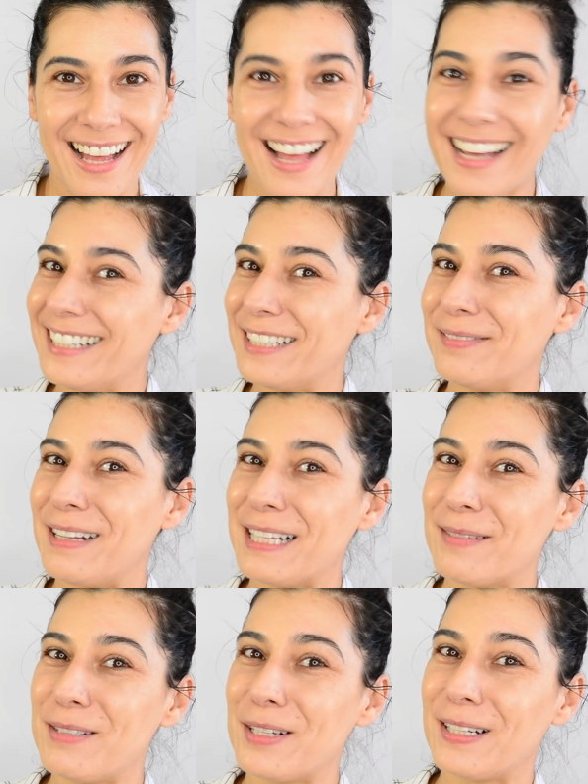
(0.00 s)
Hi and
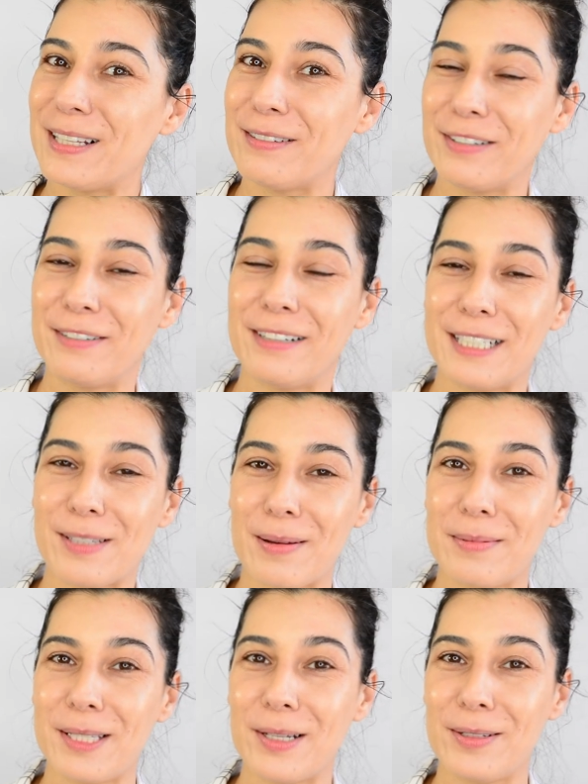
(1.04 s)
welcome to another frivolous
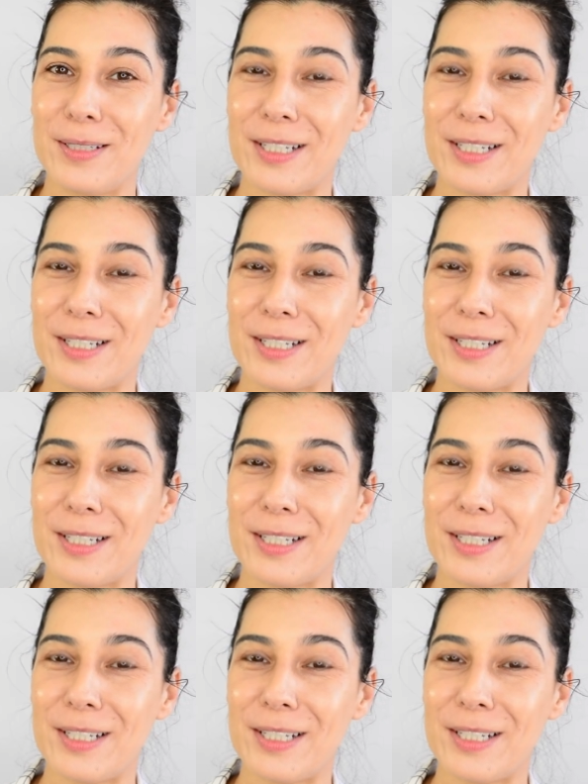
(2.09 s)
episode.